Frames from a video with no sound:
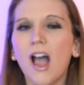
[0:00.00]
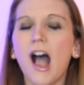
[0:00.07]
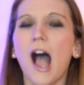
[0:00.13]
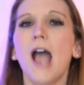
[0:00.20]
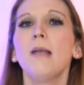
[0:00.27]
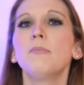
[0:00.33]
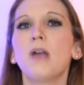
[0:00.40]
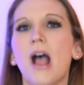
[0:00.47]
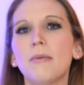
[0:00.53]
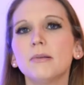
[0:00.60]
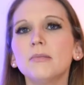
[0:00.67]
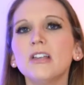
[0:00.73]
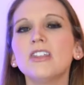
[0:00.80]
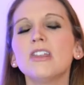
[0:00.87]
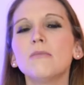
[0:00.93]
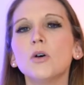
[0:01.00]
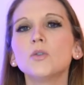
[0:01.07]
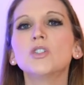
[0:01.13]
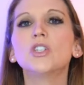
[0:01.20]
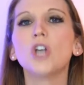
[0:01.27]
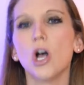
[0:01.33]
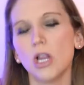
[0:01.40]
I'm probably the
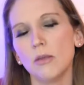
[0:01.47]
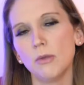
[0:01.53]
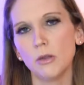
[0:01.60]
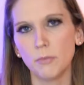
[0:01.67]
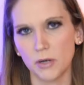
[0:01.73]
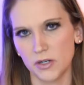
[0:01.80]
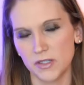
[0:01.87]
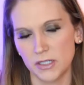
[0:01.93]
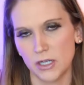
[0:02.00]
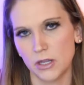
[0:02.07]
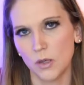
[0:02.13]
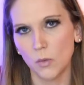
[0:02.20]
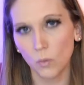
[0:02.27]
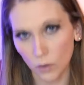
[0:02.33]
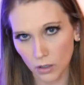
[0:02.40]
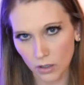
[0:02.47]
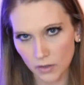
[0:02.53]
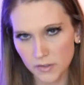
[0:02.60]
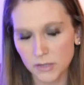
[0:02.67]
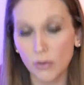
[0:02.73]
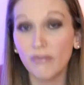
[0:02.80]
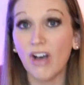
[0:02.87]
most gullible person in the
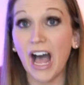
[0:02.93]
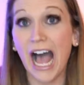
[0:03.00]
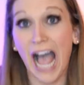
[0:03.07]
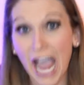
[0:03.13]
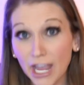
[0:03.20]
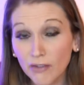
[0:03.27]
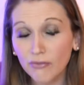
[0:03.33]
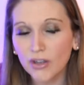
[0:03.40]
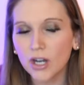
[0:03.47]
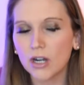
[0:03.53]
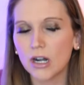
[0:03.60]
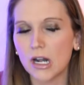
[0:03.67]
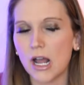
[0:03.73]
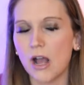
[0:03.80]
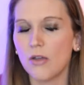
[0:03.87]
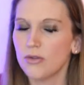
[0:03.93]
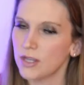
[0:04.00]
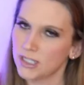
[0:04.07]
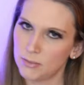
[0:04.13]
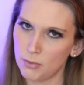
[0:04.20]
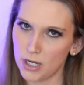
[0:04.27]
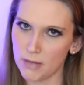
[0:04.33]
world. So if I figured it out,
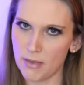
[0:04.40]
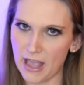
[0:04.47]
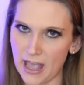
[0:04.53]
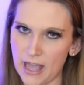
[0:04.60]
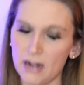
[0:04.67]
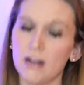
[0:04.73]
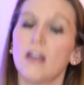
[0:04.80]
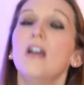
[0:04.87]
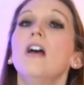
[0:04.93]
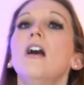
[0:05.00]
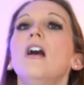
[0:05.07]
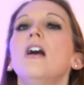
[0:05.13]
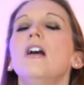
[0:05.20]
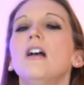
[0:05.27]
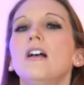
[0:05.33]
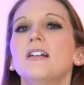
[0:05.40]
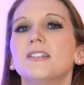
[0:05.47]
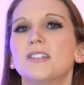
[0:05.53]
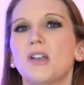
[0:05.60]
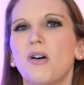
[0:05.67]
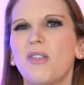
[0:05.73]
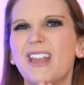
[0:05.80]
that's pretty bad.
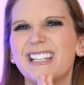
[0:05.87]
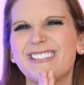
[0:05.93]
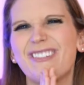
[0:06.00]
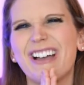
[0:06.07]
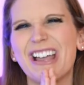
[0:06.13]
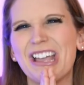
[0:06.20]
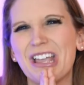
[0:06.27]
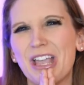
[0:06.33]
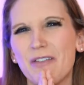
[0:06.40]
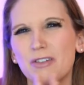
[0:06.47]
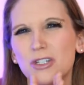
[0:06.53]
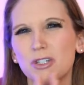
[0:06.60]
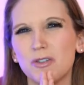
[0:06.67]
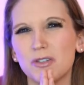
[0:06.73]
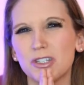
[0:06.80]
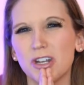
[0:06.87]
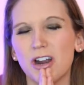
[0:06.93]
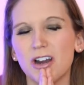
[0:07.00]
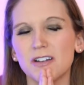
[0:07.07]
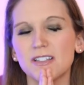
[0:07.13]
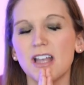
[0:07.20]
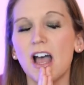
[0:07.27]
So that's why I gave it two
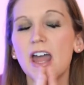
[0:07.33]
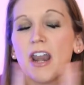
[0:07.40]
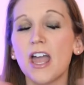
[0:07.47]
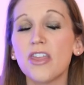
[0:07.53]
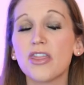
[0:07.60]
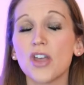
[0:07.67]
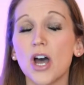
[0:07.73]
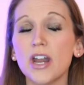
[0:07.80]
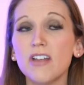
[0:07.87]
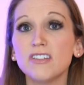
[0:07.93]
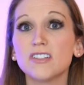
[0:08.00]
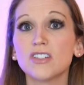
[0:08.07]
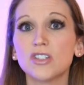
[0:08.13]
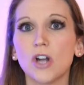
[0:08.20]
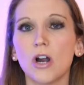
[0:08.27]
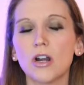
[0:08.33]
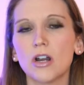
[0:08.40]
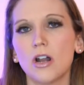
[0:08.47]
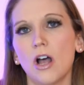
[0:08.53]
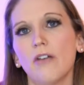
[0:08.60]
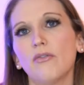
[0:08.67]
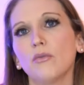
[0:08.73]
stars. And I thought it
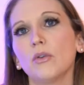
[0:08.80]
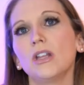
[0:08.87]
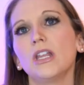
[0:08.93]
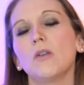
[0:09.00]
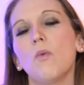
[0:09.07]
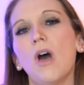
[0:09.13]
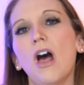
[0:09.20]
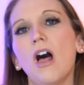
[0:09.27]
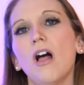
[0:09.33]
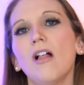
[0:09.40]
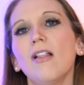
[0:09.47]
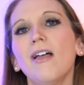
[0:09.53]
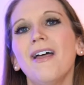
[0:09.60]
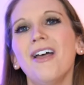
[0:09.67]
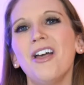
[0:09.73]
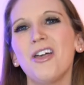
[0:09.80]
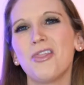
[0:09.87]
started off really well.